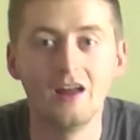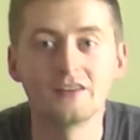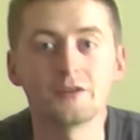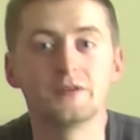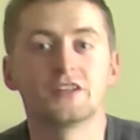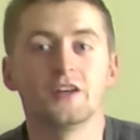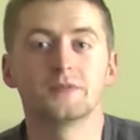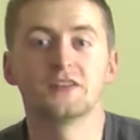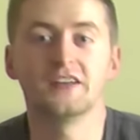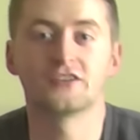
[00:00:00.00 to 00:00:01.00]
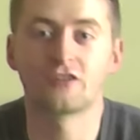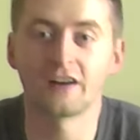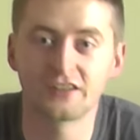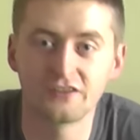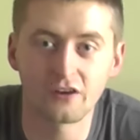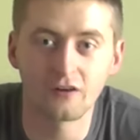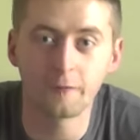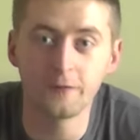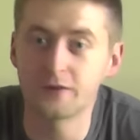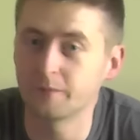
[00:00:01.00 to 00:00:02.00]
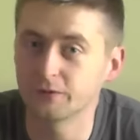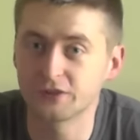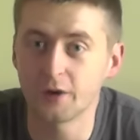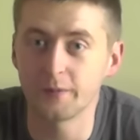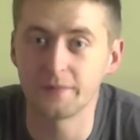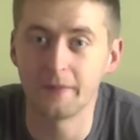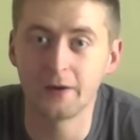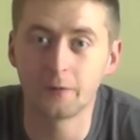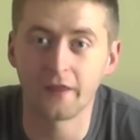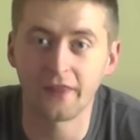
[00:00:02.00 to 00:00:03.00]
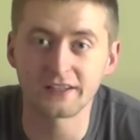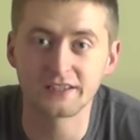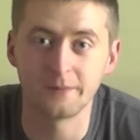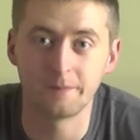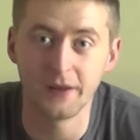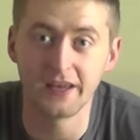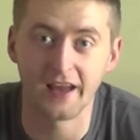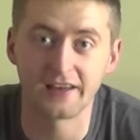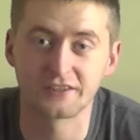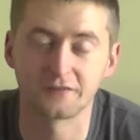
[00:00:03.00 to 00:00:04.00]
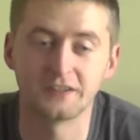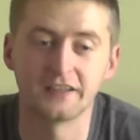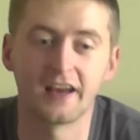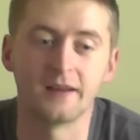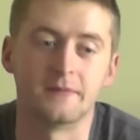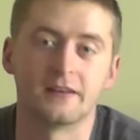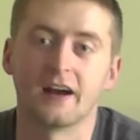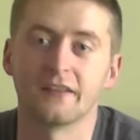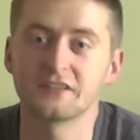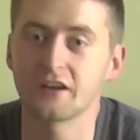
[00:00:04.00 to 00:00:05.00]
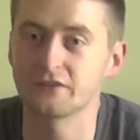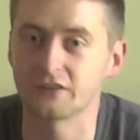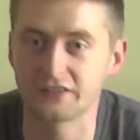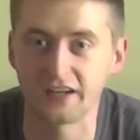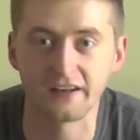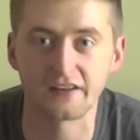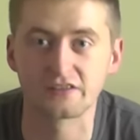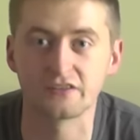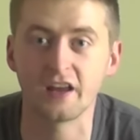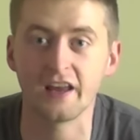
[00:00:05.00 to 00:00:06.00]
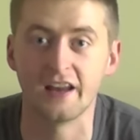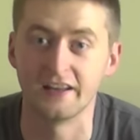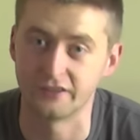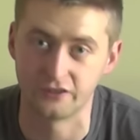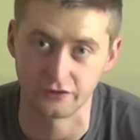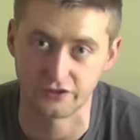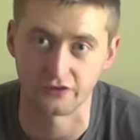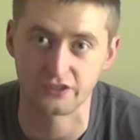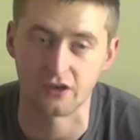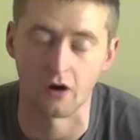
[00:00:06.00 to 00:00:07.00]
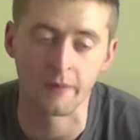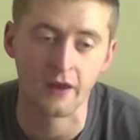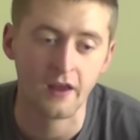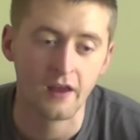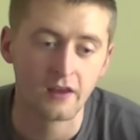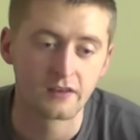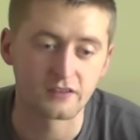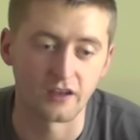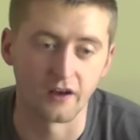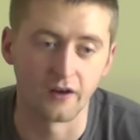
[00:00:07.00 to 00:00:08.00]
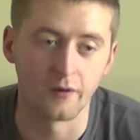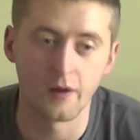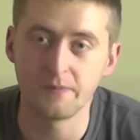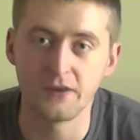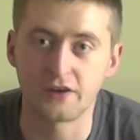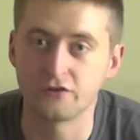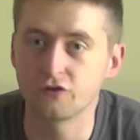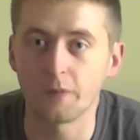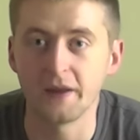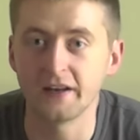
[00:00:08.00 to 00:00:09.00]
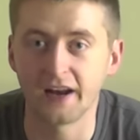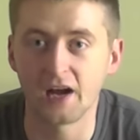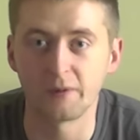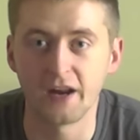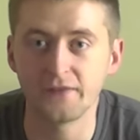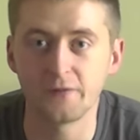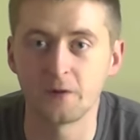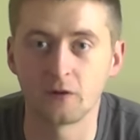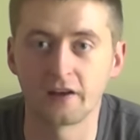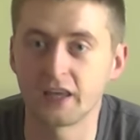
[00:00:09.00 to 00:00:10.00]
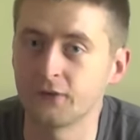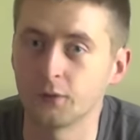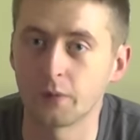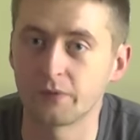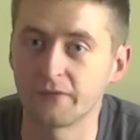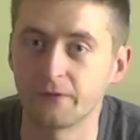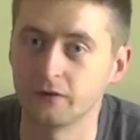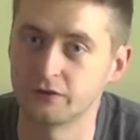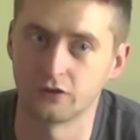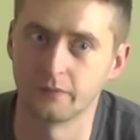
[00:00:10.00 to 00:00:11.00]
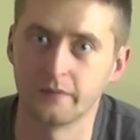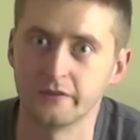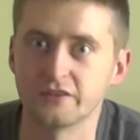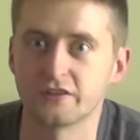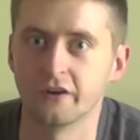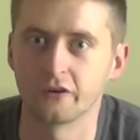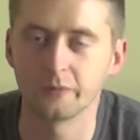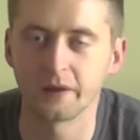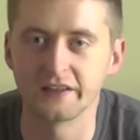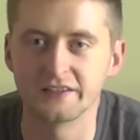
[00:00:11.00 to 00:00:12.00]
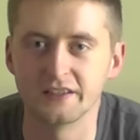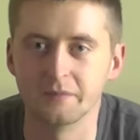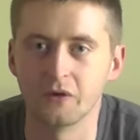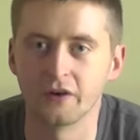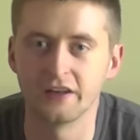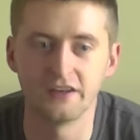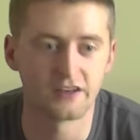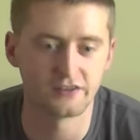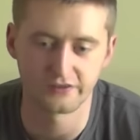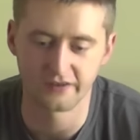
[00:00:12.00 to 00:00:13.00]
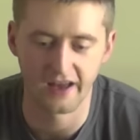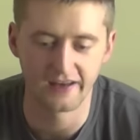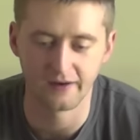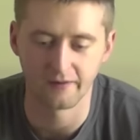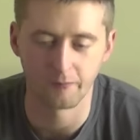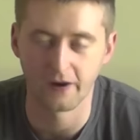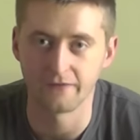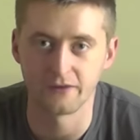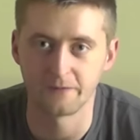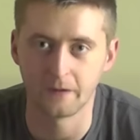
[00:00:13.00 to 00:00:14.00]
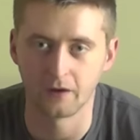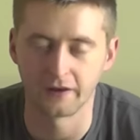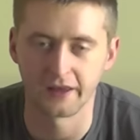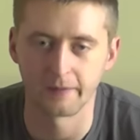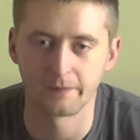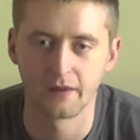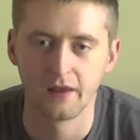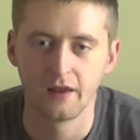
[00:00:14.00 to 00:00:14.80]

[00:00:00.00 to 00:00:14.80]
So in terms of the attractions on offer, we'll start with the main one, and that's the big airsofting game. Now this goes on Saturday and Sunday and it does not stop. So you can drop in and out whenever you feel like it. If you want to break for lunch or maybe you just got up late in the morning, you can just head in whenever you feel like it.